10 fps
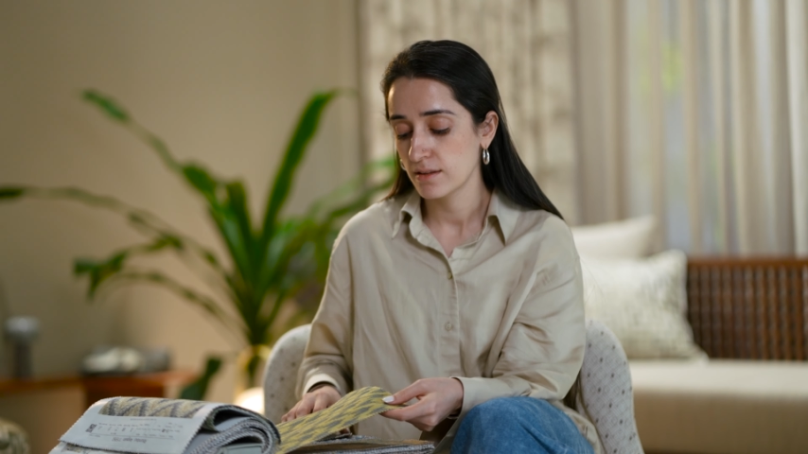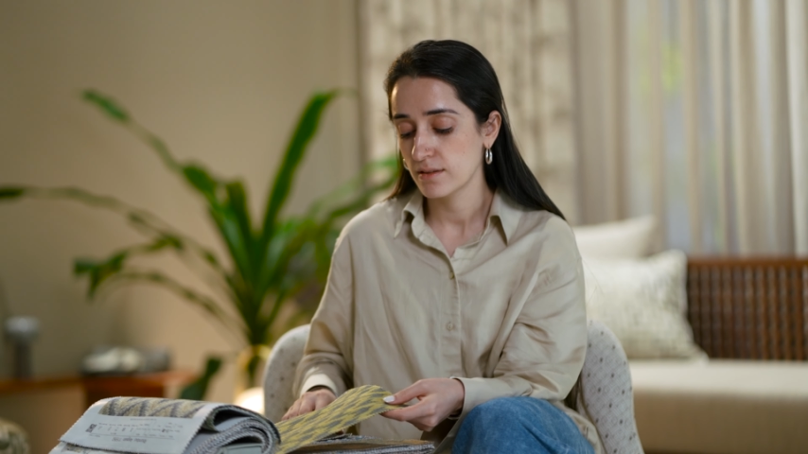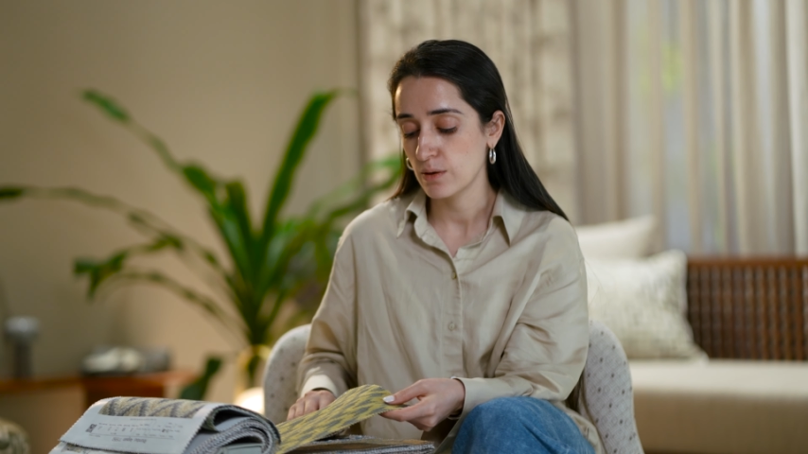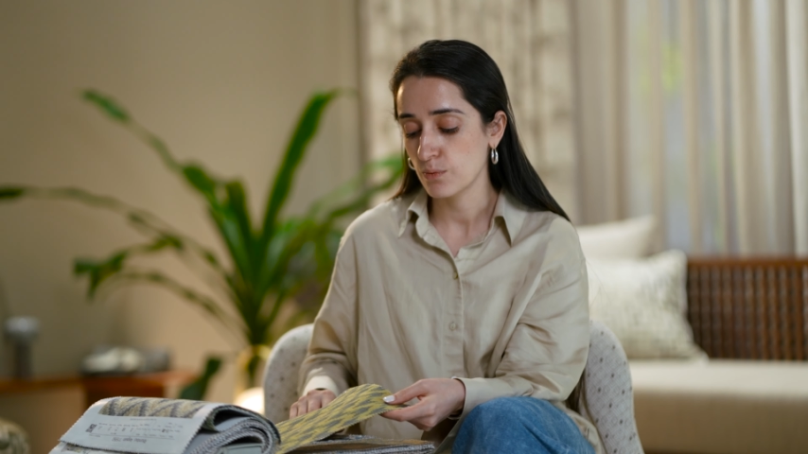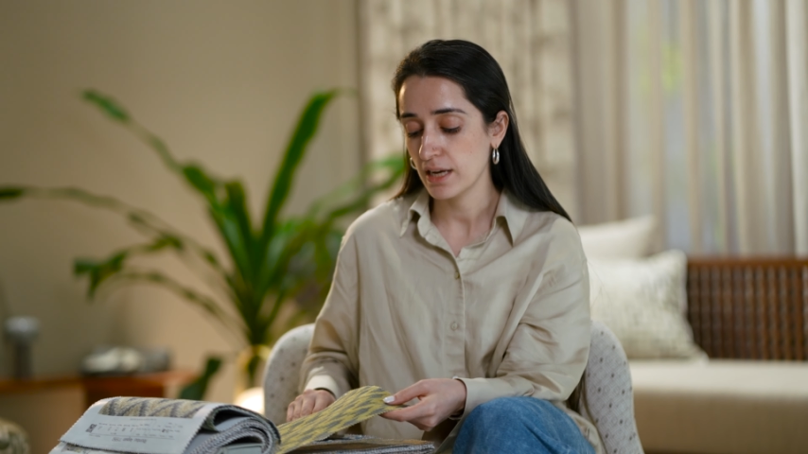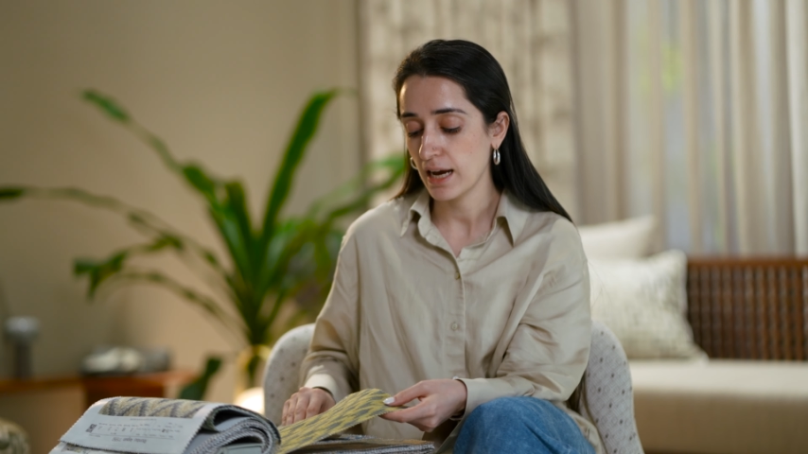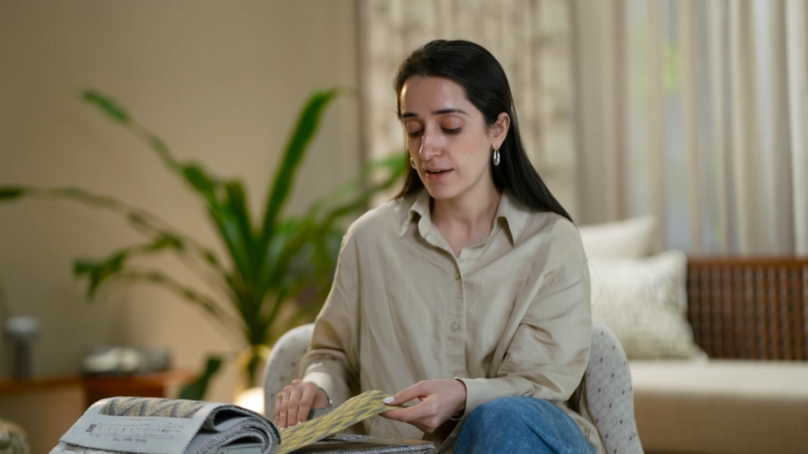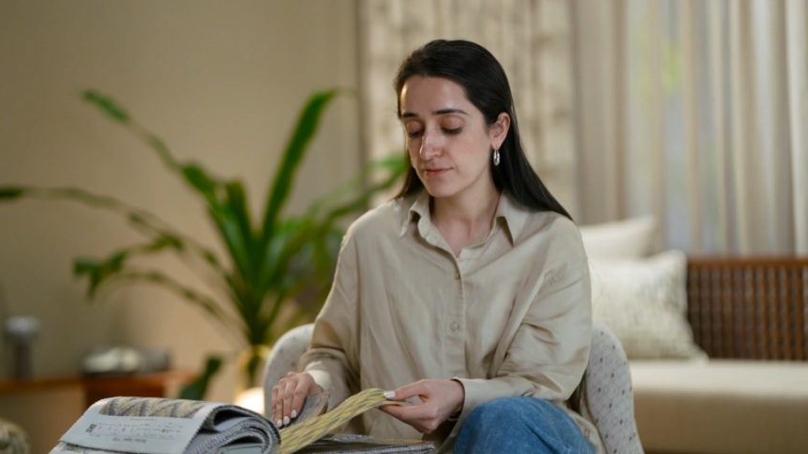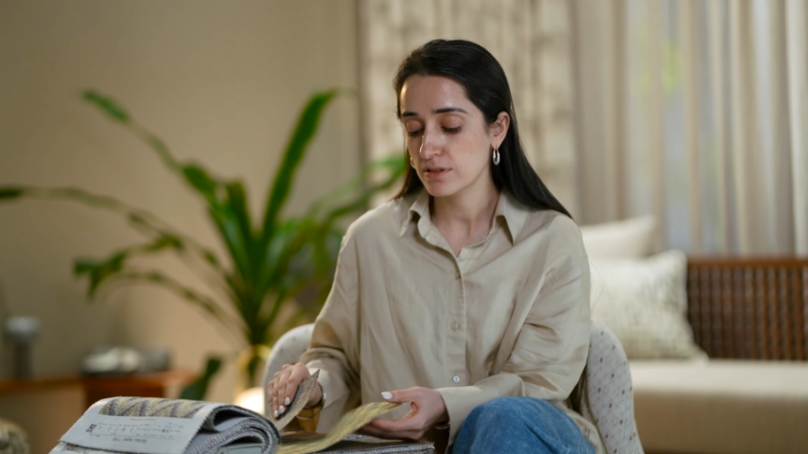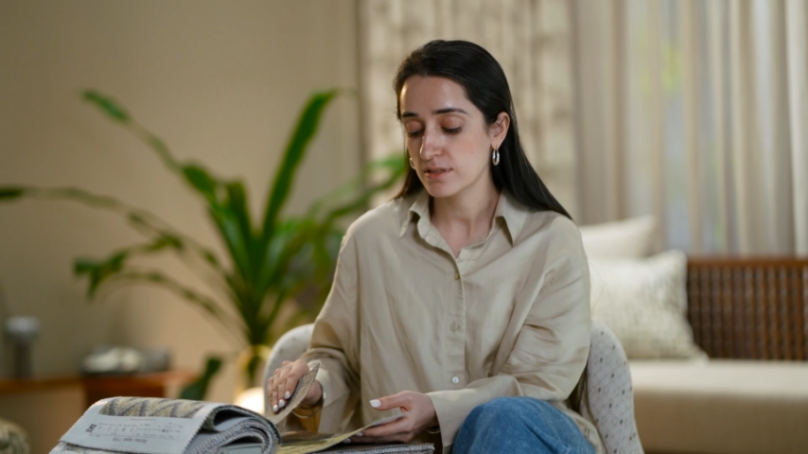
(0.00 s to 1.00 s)
Then we
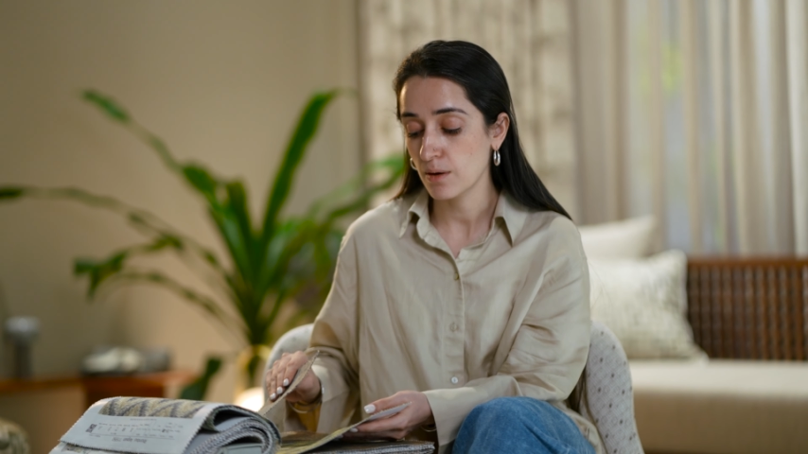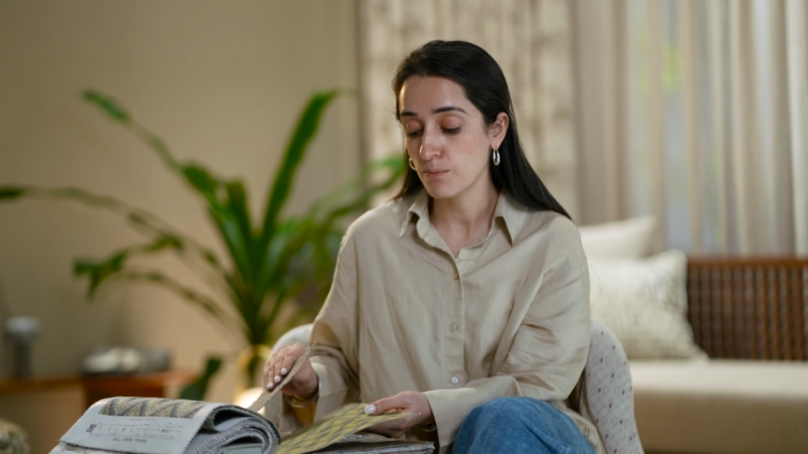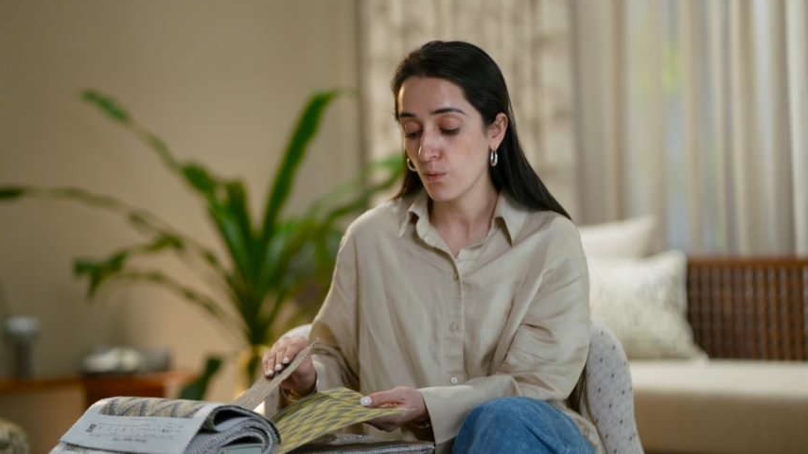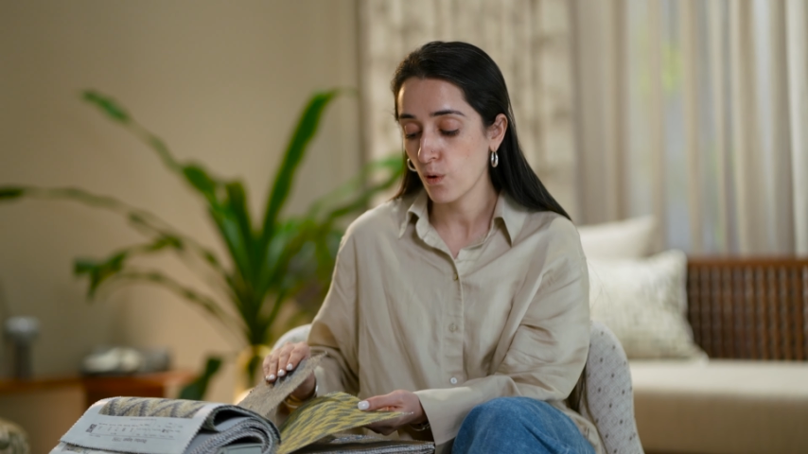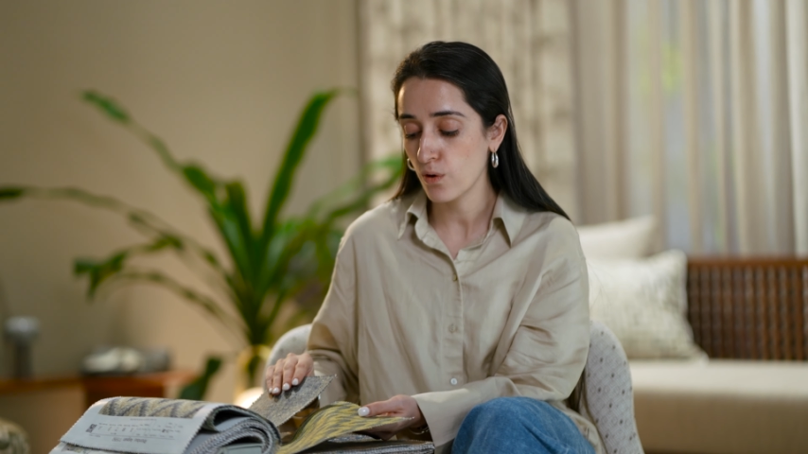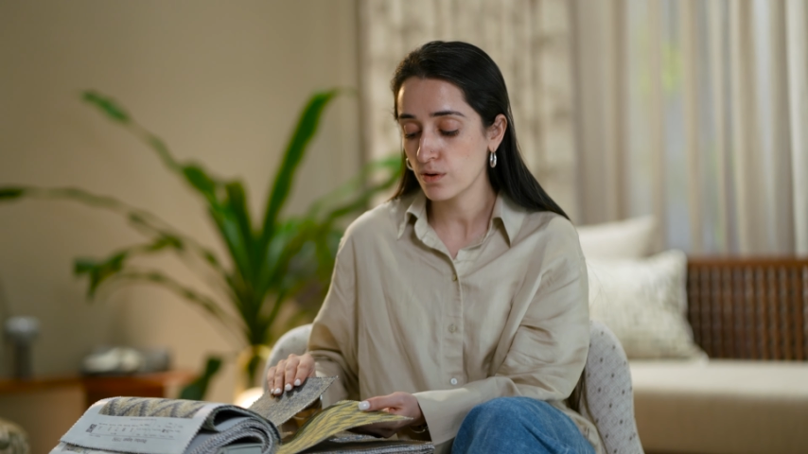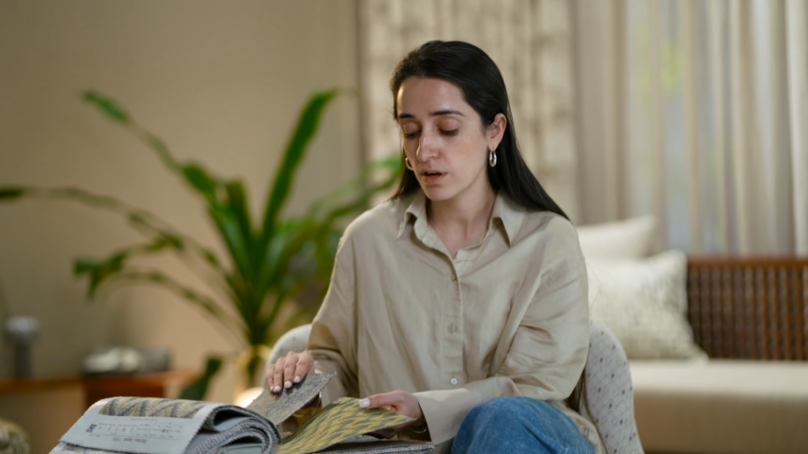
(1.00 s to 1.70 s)
have some more